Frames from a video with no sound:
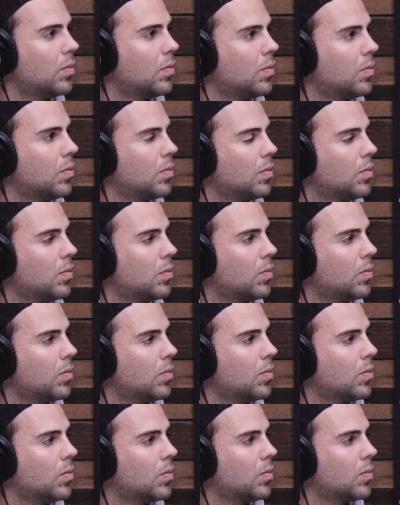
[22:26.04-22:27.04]

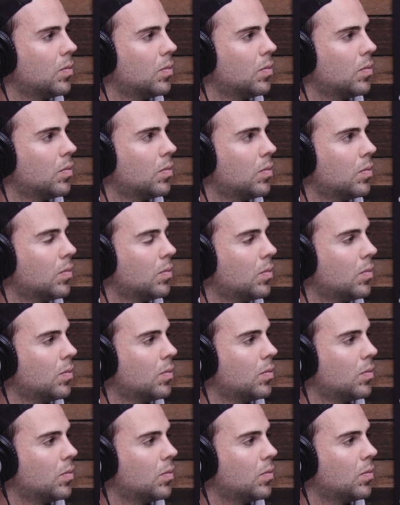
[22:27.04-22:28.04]

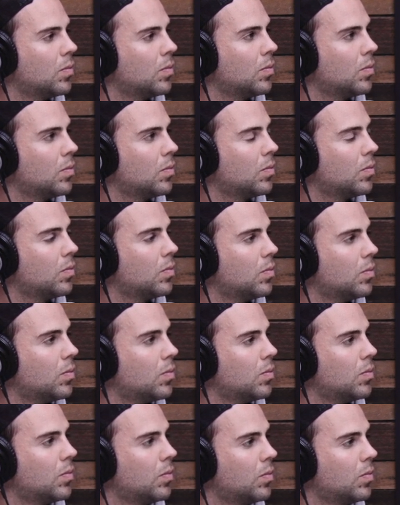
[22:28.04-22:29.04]

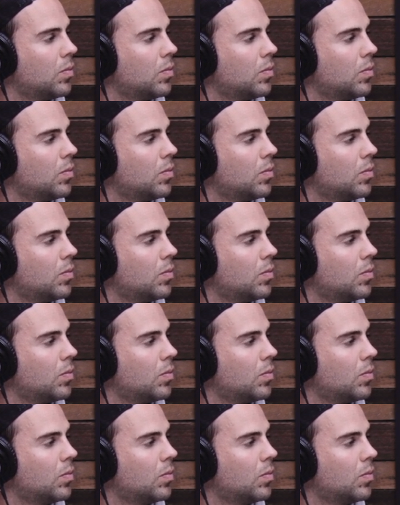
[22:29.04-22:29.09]
(not speaking)